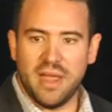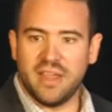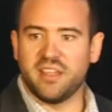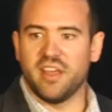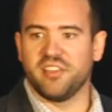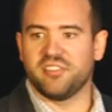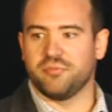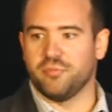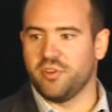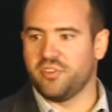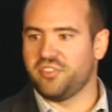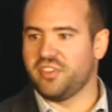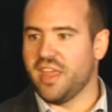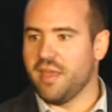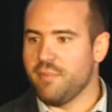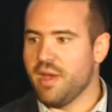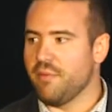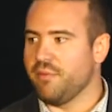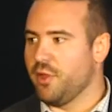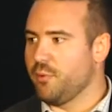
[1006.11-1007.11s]
customers say
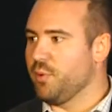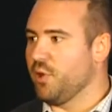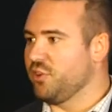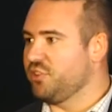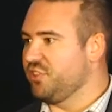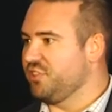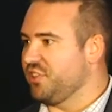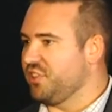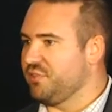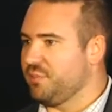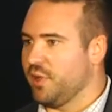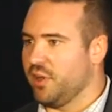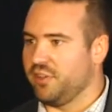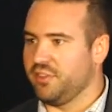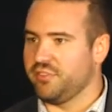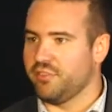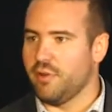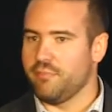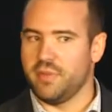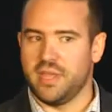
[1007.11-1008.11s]
about their purchase
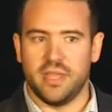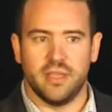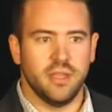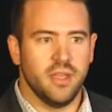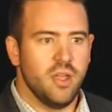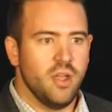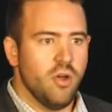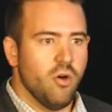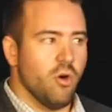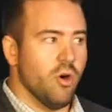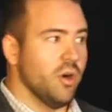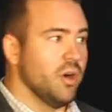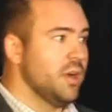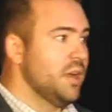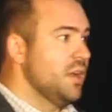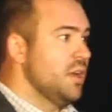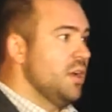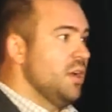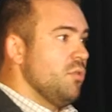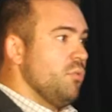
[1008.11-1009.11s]
experience from me. Or
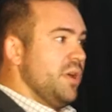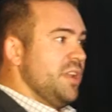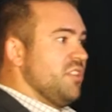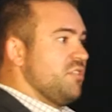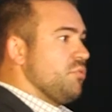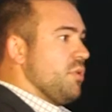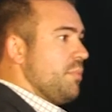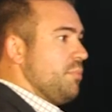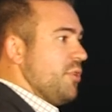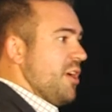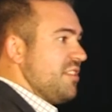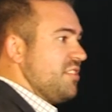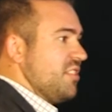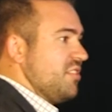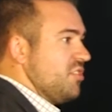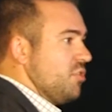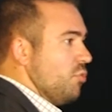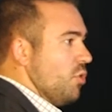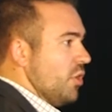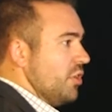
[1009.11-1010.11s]
we just won
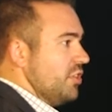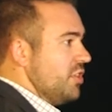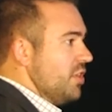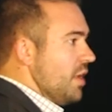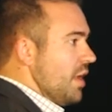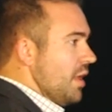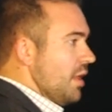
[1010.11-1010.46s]
President's Award.